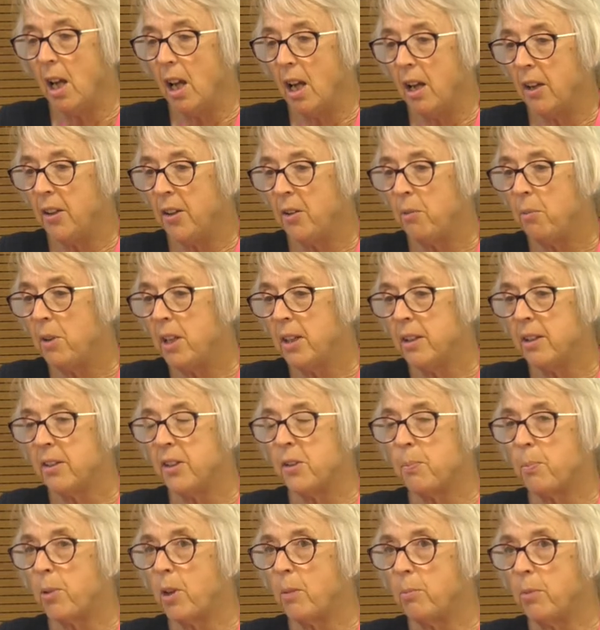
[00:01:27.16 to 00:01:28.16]
And the one
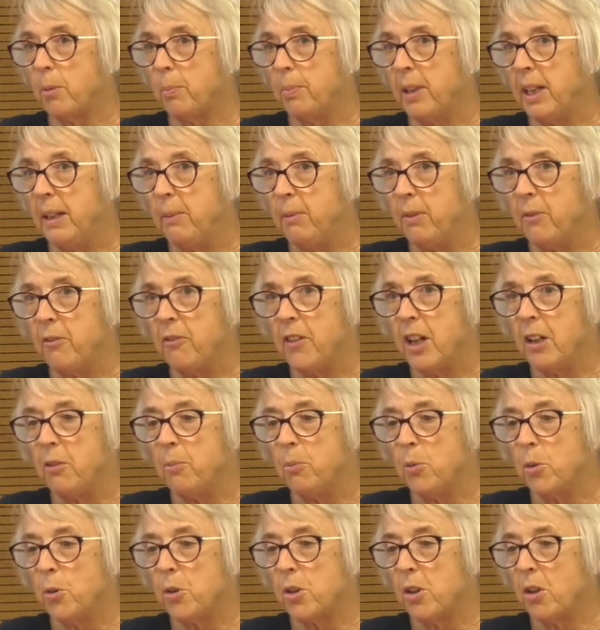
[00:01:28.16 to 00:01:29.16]
that's probably found
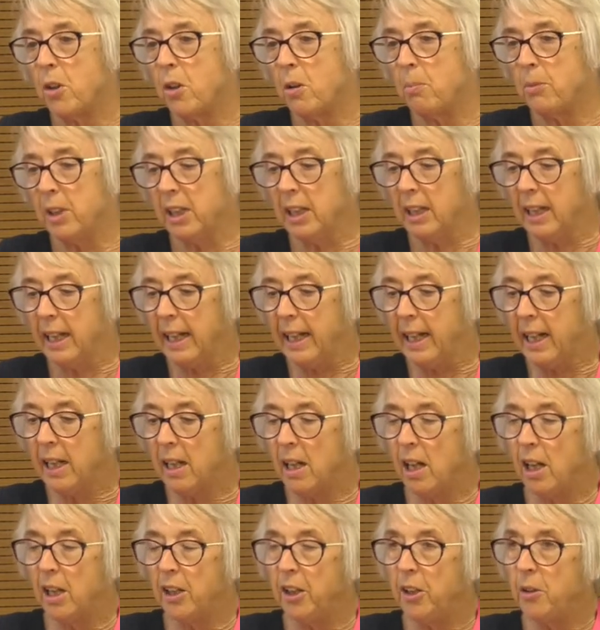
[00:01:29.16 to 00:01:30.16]
most commonly,
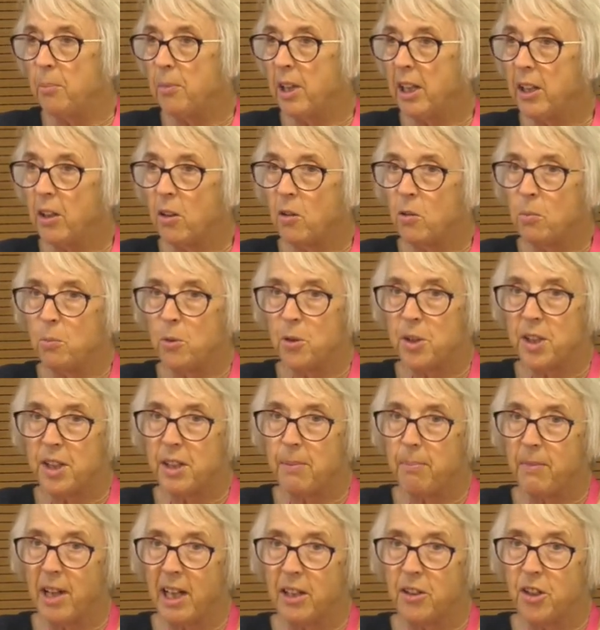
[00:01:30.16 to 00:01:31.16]
you might almost
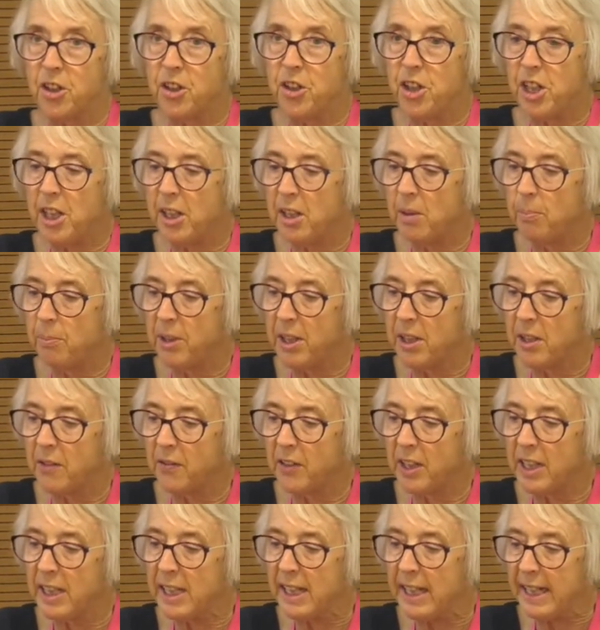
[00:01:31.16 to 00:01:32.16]
imagine she's a bit of
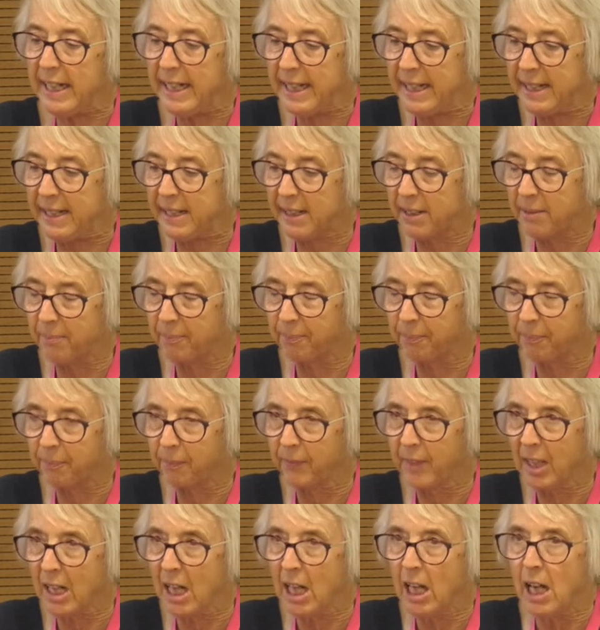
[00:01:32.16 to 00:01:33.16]
a tease.
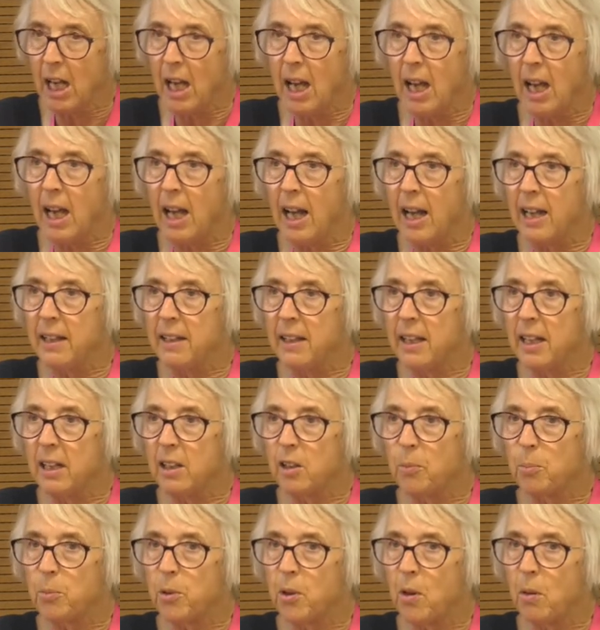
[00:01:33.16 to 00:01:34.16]
I think
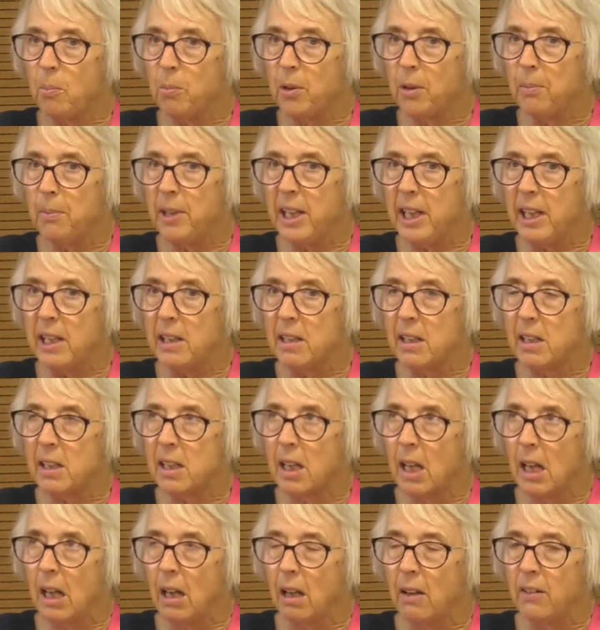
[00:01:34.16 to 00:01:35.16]
the problem is
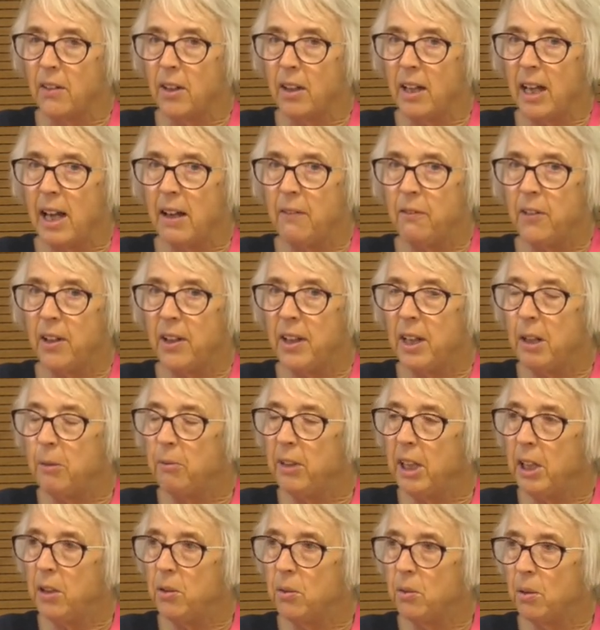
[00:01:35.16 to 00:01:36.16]
that everything
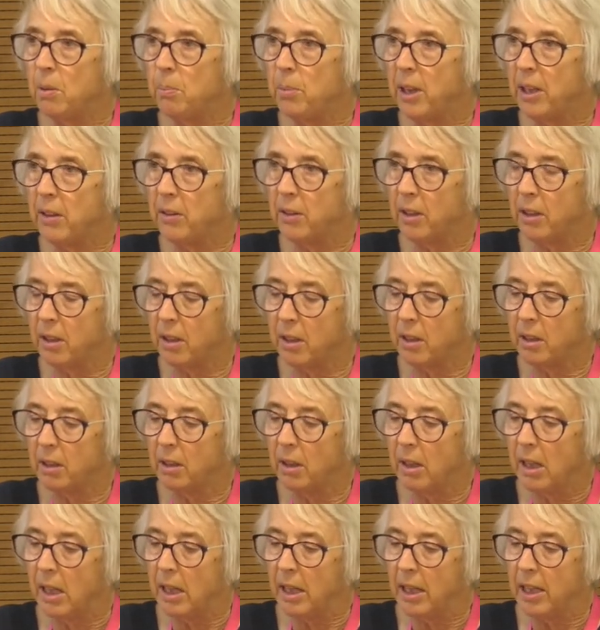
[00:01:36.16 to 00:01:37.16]
we know about her
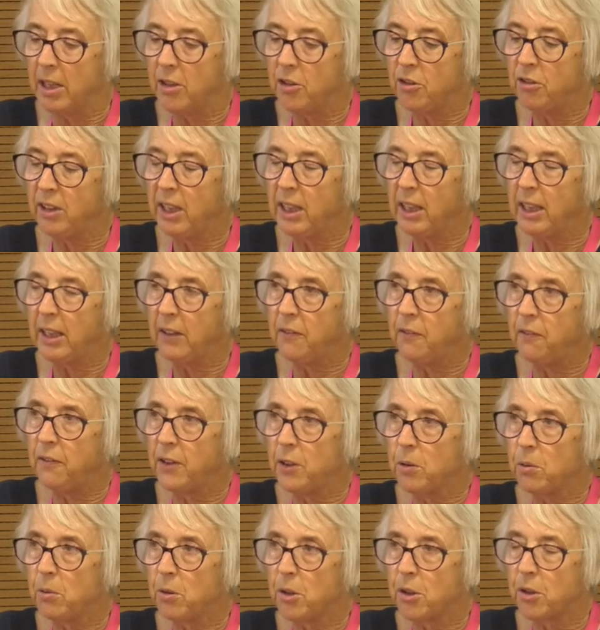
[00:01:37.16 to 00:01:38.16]
is really
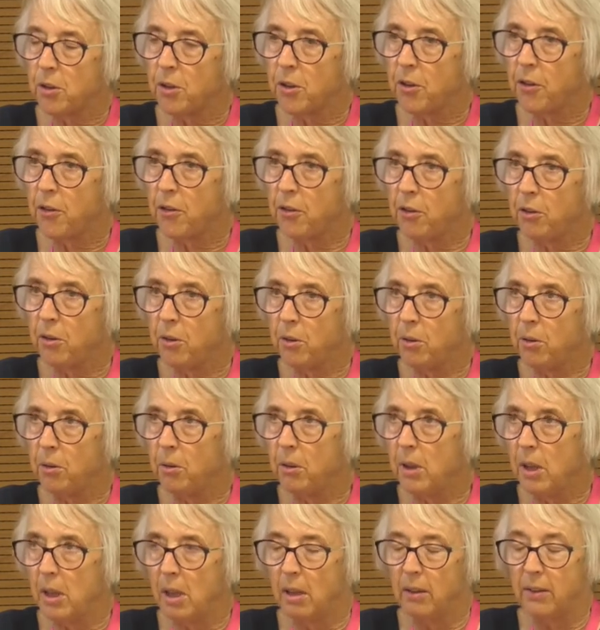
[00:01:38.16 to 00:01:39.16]
filtered through
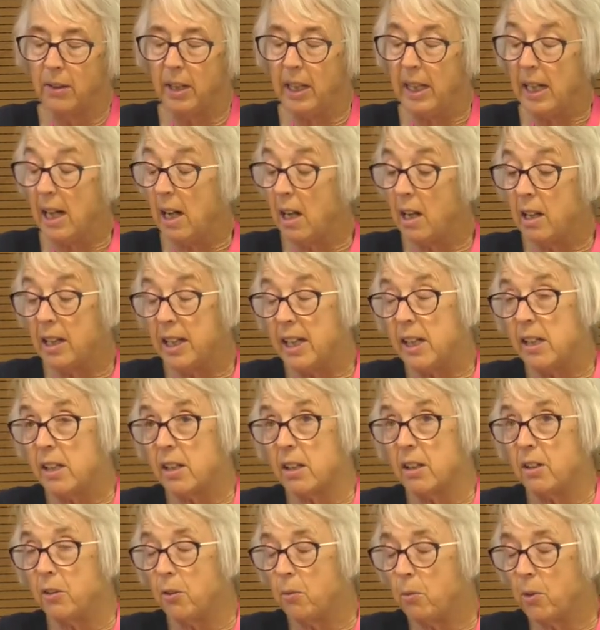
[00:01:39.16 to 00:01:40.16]
the eyes
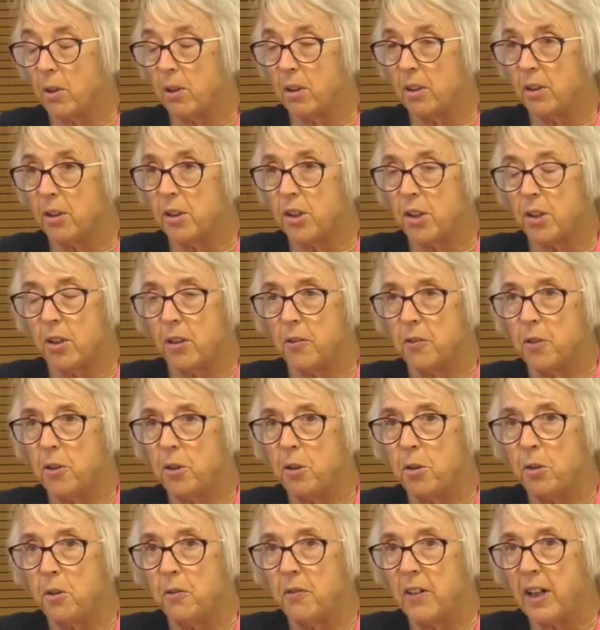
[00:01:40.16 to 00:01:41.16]
and words of
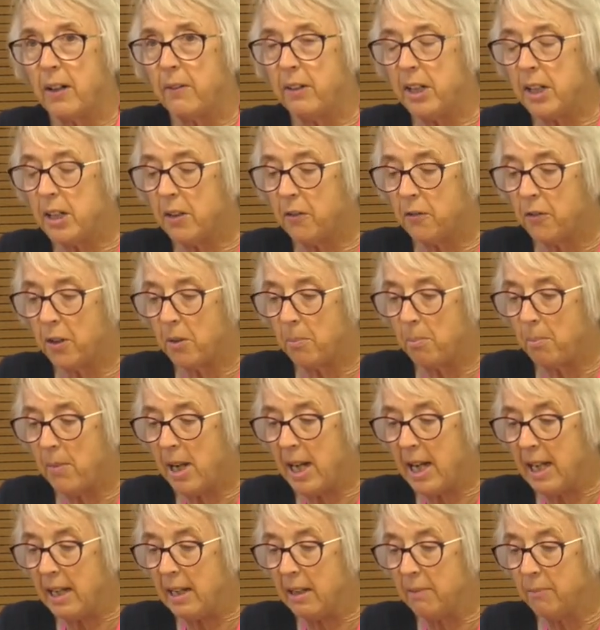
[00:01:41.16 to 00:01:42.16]
two very different
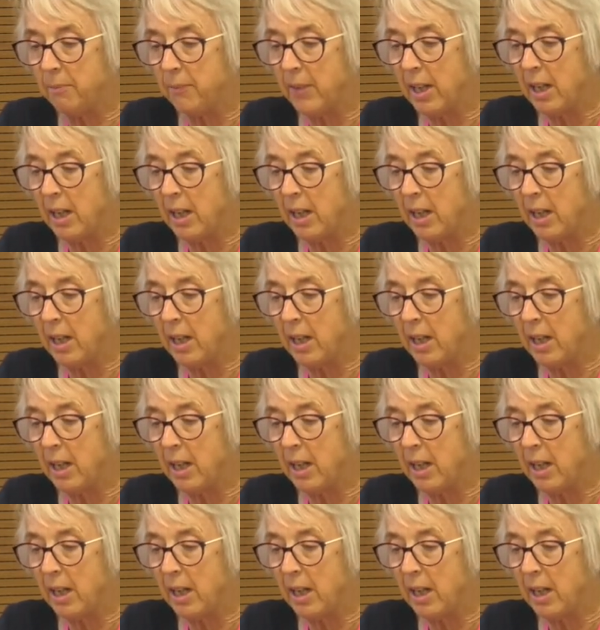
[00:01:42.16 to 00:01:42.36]
men.